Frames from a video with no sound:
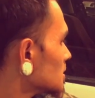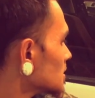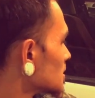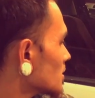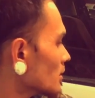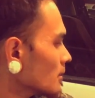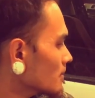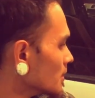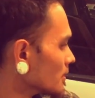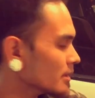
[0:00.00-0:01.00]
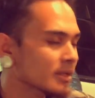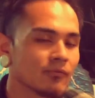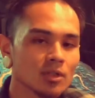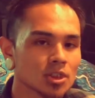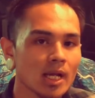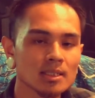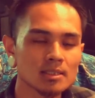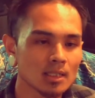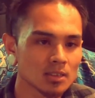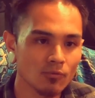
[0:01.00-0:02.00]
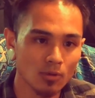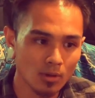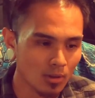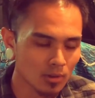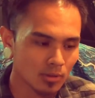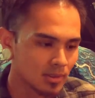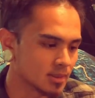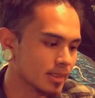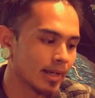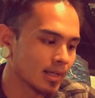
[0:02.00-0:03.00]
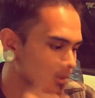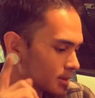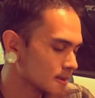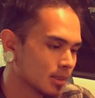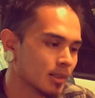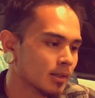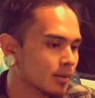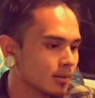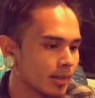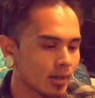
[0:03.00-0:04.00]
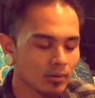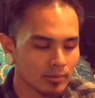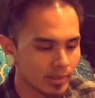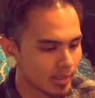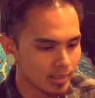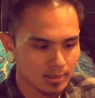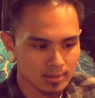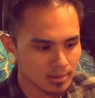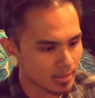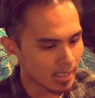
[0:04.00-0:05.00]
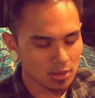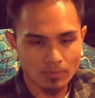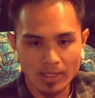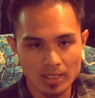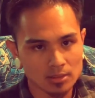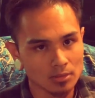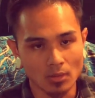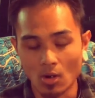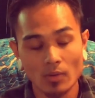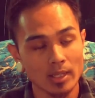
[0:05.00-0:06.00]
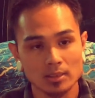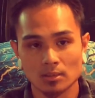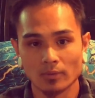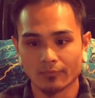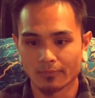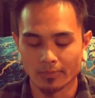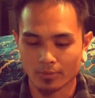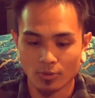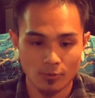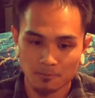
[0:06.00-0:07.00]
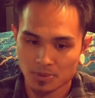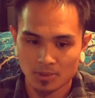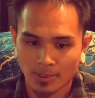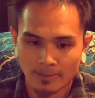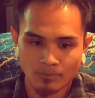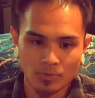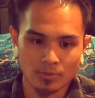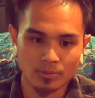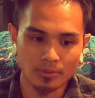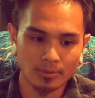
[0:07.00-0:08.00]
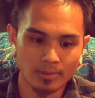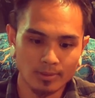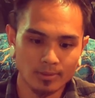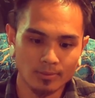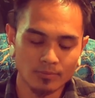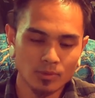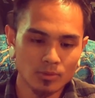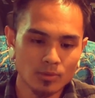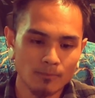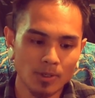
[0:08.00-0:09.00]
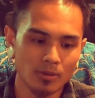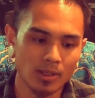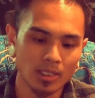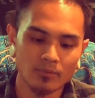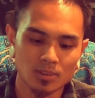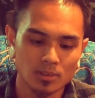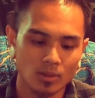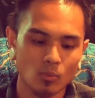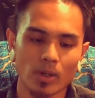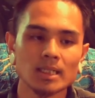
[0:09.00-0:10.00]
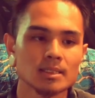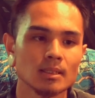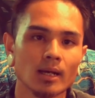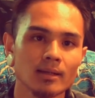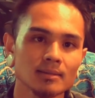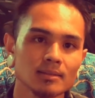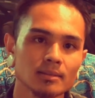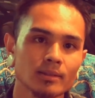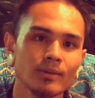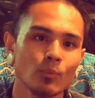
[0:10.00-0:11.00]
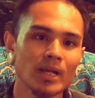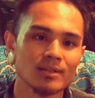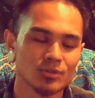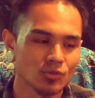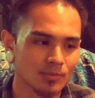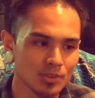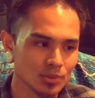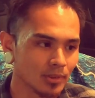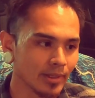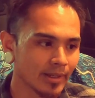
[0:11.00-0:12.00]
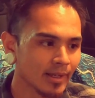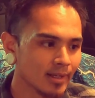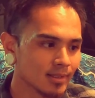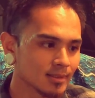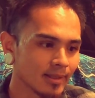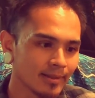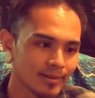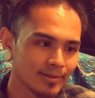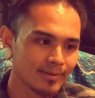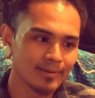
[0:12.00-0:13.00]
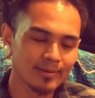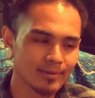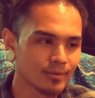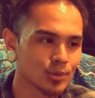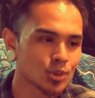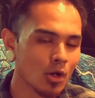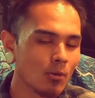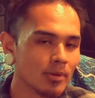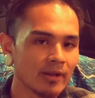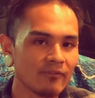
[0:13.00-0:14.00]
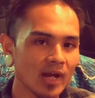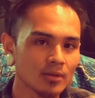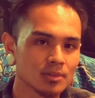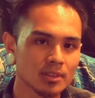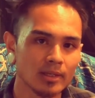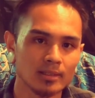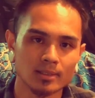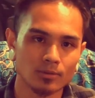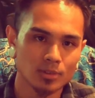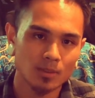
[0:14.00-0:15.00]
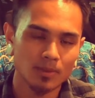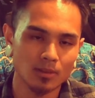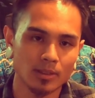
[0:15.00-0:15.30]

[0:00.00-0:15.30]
just the the different chassis sizes for our car. The sedans, aerodecks, hatchbacks, all that stuff, like coupes. You compare that, even just like weight size and weight distribution. Like, is it like, there's so many factors in. I said there's going to be a